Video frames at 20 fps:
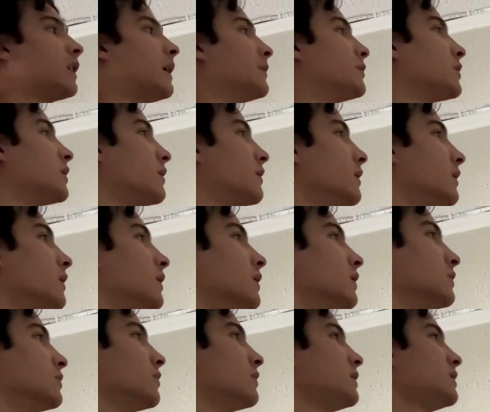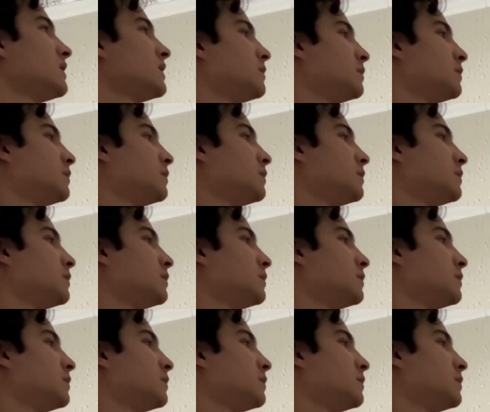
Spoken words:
I'm trying to think here. So this is